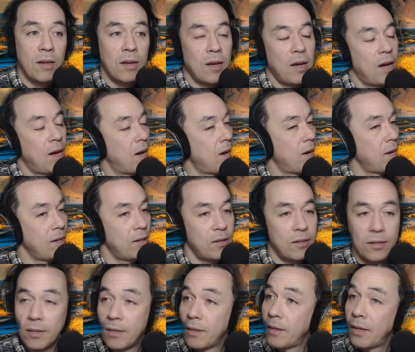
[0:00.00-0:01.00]
I
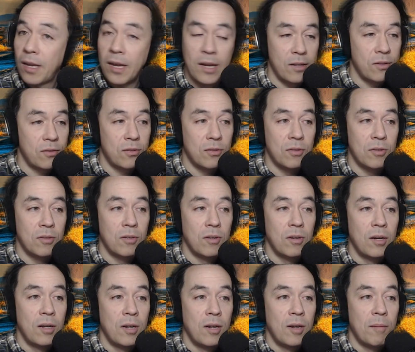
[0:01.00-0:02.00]
couldn't answer
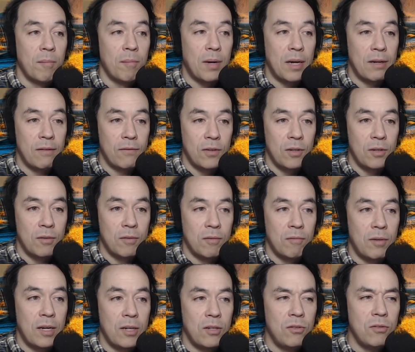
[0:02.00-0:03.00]
my phone,
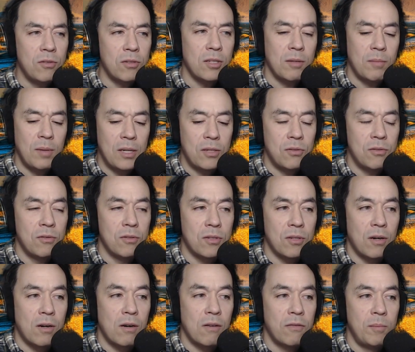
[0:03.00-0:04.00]
right? Usually my students
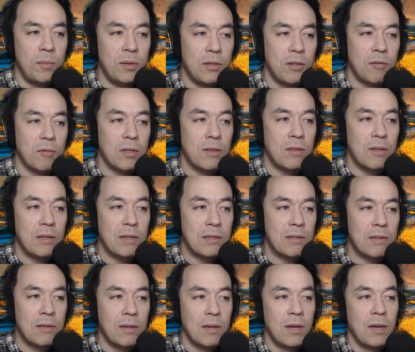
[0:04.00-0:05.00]
are familiar with
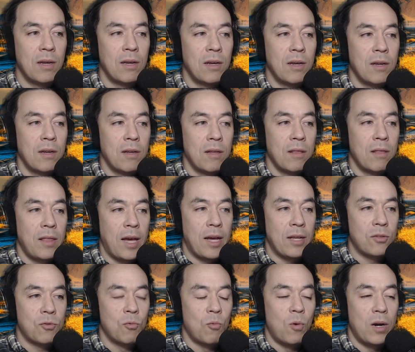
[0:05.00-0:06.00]
this.
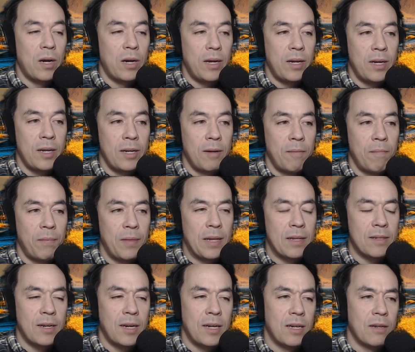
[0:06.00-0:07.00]
That's why,
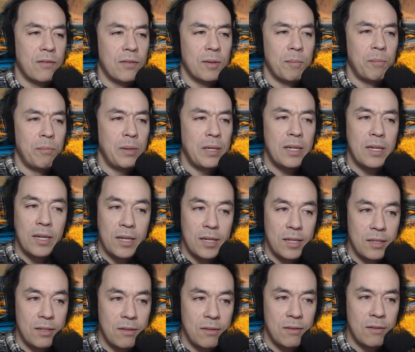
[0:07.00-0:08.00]
as kind of a
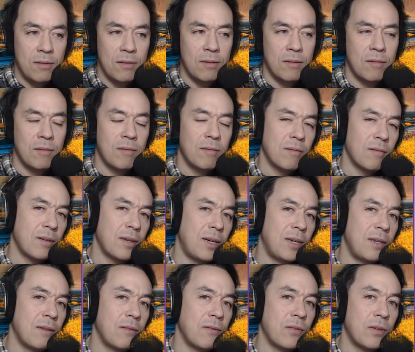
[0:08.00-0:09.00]
because,
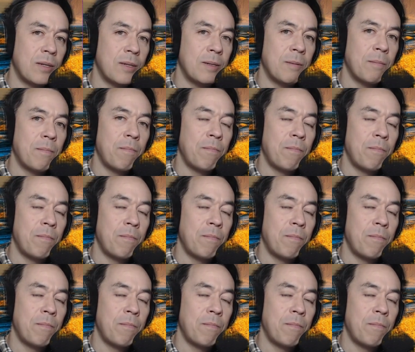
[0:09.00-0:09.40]
kind of a,